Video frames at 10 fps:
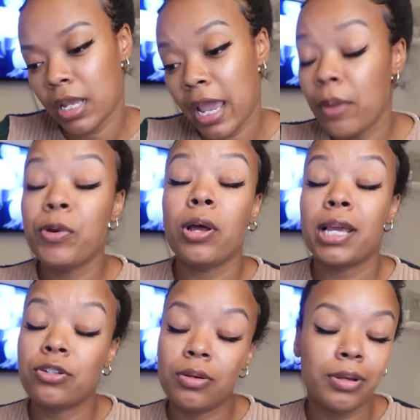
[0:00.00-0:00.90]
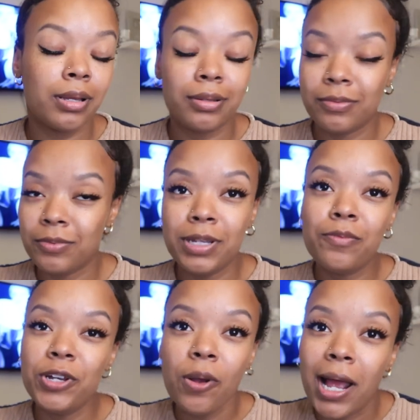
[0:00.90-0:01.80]
And we gotta get to, we
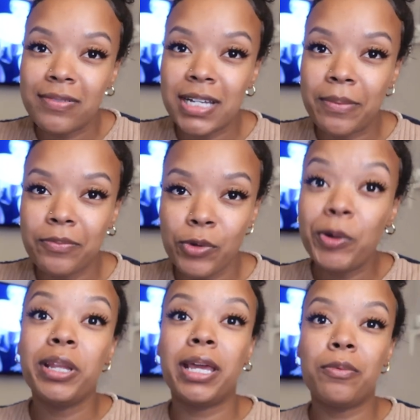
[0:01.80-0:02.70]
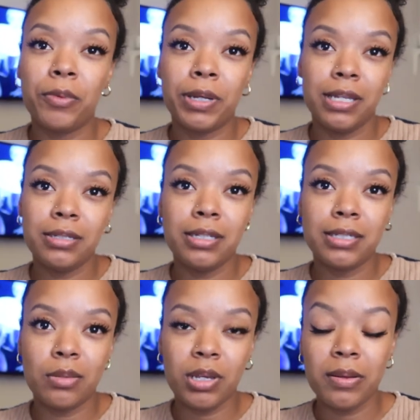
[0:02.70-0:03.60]
don't have time. We were late. We were late to the
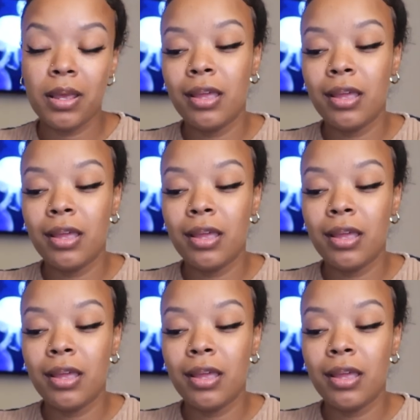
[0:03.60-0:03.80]
exhibit.